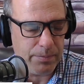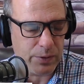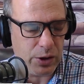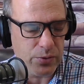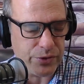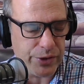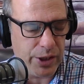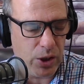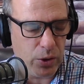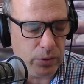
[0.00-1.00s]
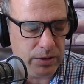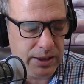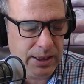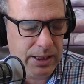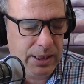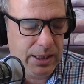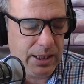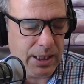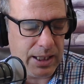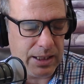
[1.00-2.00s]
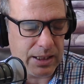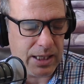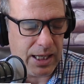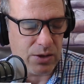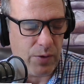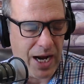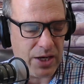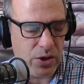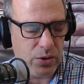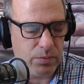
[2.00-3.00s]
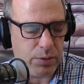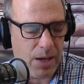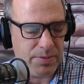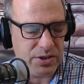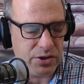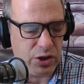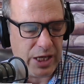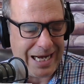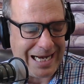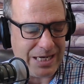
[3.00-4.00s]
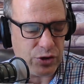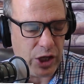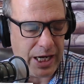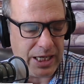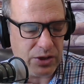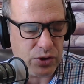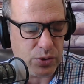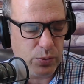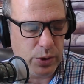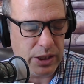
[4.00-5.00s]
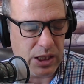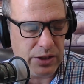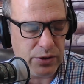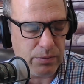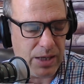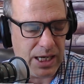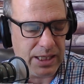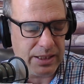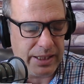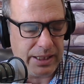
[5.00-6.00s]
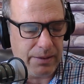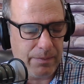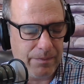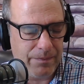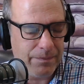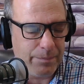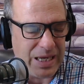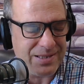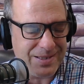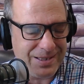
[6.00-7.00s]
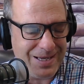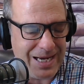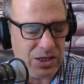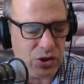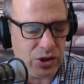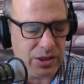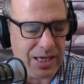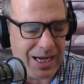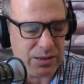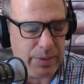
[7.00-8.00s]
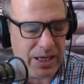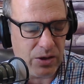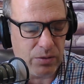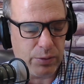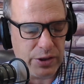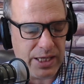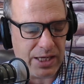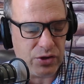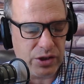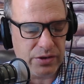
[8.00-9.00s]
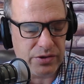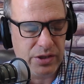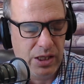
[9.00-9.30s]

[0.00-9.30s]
Closer to home, Colorado Proposition HH would undermine the best in the nation taxpayer protections